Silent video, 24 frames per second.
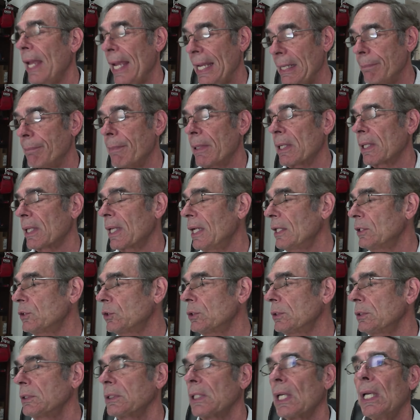8
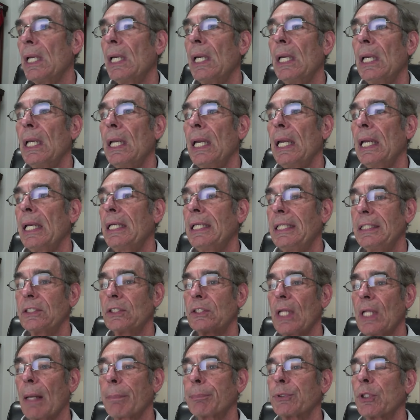medications, and he
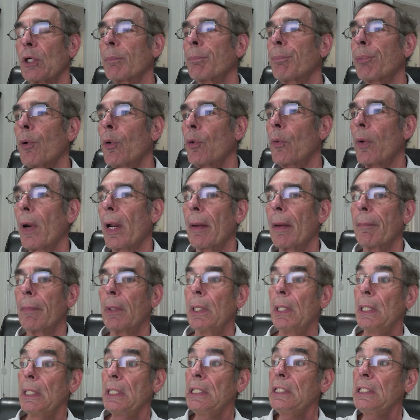stops our program.